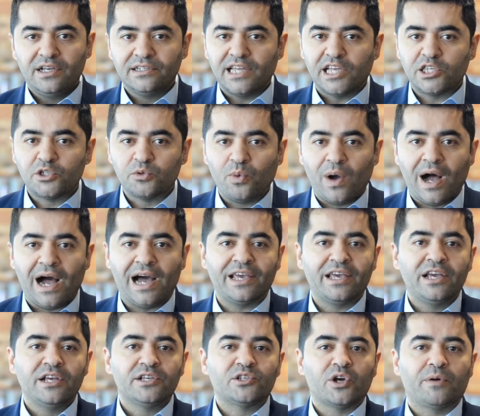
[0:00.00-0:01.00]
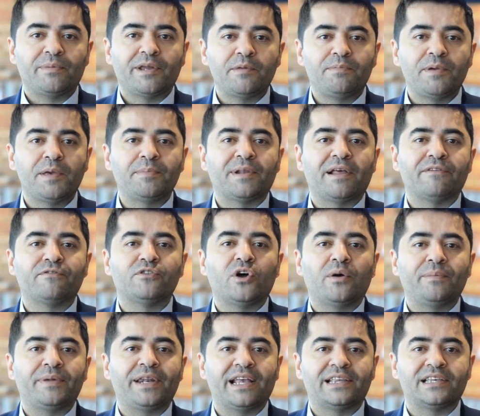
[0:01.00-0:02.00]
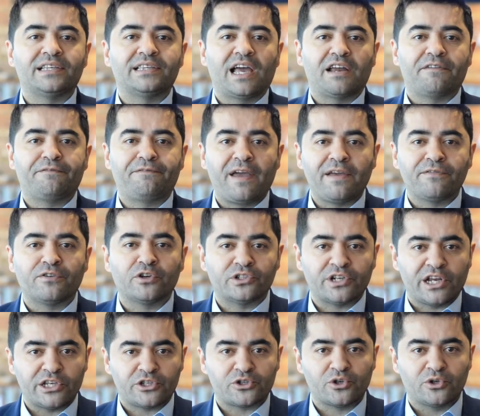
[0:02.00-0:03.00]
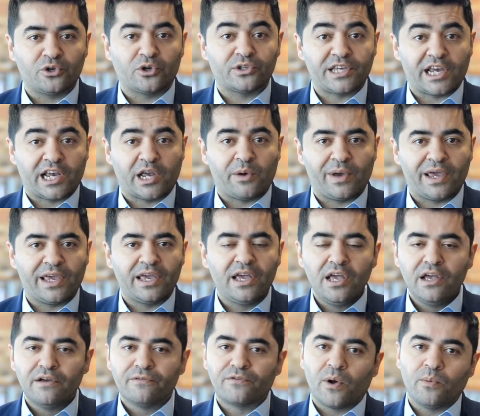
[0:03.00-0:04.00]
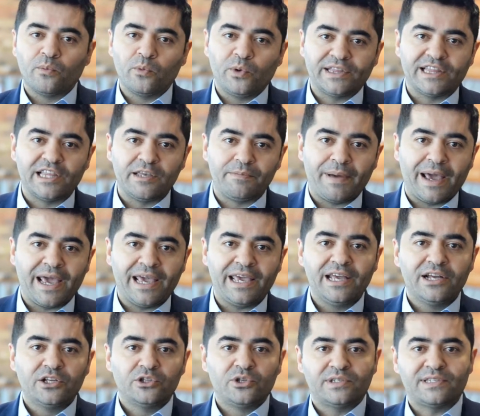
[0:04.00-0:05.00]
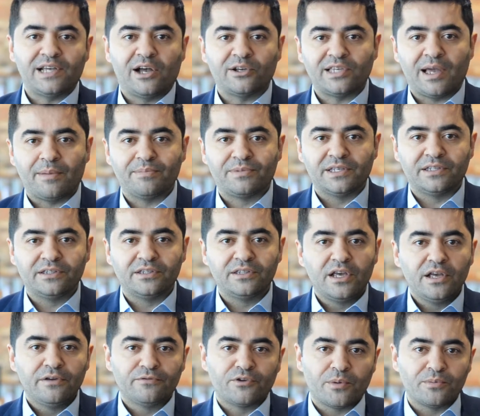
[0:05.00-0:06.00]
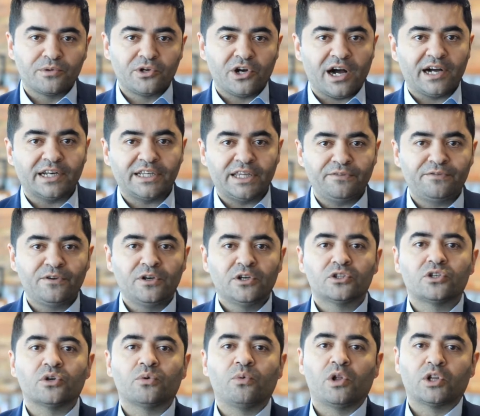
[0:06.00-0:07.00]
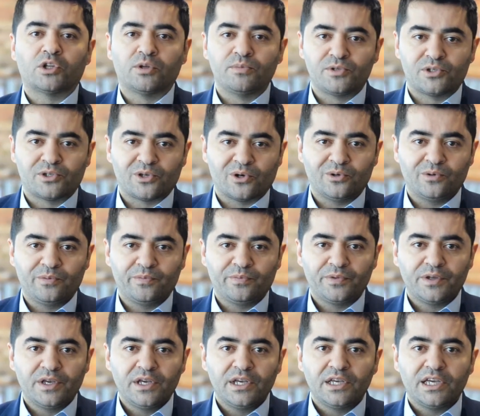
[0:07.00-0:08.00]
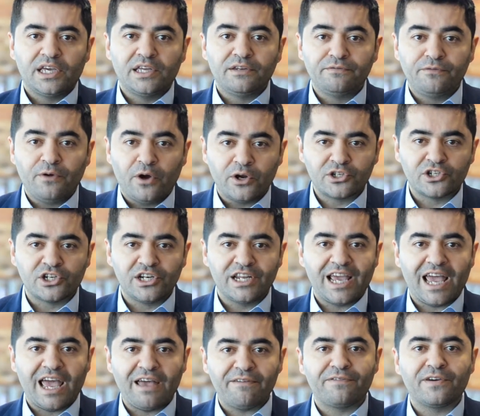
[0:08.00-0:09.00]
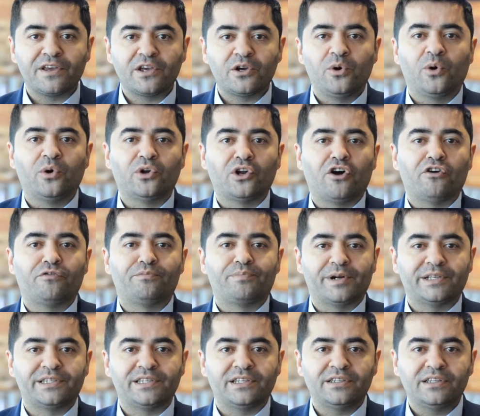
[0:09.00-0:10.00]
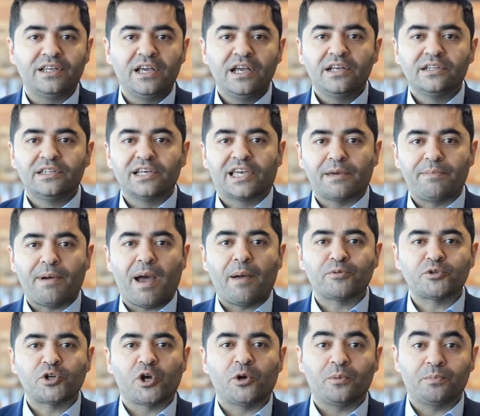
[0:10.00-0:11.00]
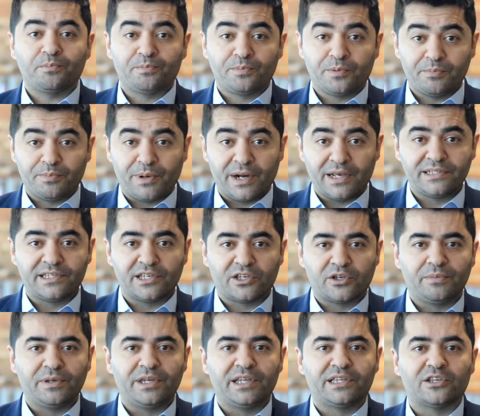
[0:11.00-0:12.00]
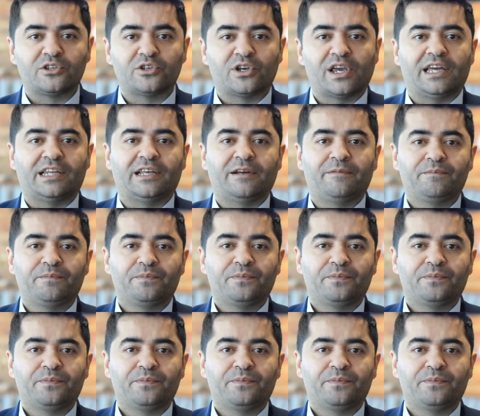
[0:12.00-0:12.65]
That's why so many people have nominated their favorite restaurant or takeaway, from Whitley Bay to Southampton, from Cardiff to Walthamstow. In virtually every corner of Britain, the kebab shop brings the community together.